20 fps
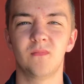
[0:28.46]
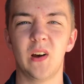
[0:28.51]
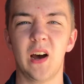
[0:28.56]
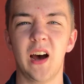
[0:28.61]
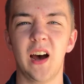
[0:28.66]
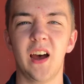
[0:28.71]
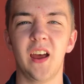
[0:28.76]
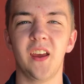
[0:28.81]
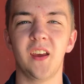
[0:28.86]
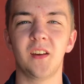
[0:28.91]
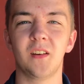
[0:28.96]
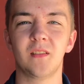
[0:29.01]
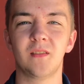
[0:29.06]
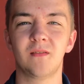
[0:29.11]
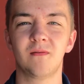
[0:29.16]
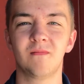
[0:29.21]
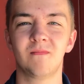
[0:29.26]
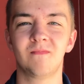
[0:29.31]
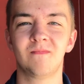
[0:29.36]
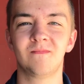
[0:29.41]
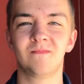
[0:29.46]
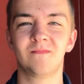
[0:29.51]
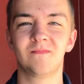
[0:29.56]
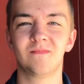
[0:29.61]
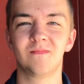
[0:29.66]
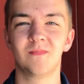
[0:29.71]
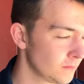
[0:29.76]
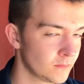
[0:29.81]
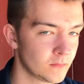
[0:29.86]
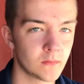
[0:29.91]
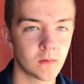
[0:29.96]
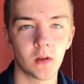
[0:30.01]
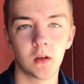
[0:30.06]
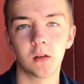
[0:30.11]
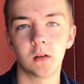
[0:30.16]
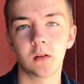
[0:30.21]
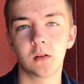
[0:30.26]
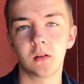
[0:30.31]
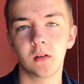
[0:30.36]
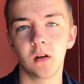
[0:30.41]
Hi.
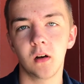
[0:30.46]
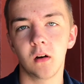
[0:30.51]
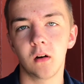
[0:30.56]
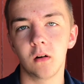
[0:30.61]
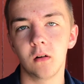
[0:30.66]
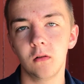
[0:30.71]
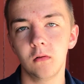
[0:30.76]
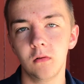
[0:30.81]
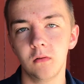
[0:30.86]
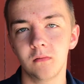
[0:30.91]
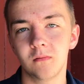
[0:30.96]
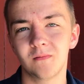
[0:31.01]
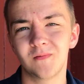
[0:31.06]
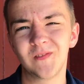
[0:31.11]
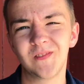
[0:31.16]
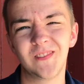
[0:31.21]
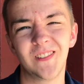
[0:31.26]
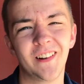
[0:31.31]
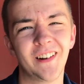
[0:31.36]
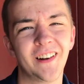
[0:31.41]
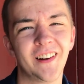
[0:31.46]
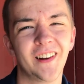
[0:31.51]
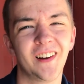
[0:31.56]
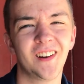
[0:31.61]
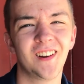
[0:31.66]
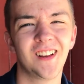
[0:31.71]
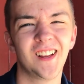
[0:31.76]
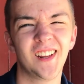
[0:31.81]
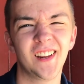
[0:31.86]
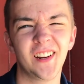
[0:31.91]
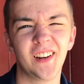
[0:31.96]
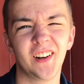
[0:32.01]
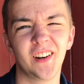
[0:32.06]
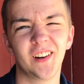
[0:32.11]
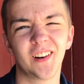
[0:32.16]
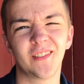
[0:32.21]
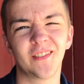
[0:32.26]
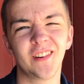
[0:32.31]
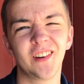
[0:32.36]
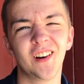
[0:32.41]
So,
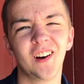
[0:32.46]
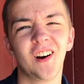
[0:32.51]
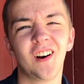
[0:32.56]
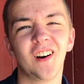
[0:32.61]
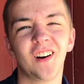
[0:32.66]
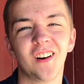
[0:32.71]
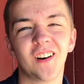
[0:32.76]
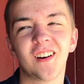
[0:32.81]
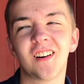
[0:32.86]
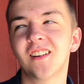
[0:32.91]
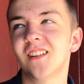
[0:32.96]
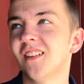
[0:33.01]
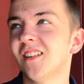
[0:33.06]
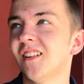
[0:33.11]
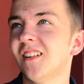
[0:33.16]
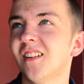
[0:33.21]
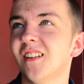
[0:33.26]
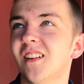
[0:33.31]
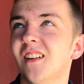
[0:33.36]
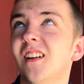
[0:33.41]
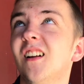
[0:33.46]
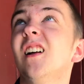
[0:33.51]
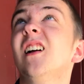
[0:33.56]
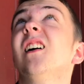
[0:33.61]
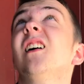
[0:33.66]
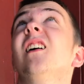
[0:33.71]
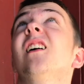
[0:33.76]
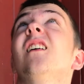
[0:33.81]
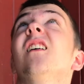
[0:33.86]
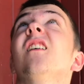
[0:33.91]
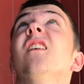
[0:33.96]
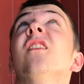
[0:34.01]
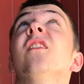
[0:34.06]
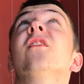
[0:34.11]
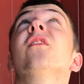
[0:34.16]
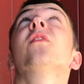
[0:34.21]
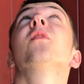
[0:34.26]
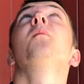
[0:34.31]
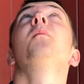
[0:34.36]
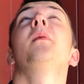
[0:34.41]
here we are,
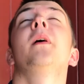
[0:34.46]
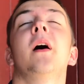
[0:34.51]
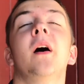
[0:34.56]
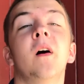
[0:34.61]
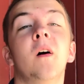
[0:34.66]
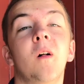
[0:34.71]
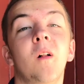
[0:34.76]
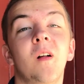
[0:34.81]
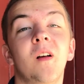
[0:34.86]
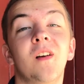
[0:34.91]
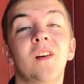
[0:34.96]
under the bell.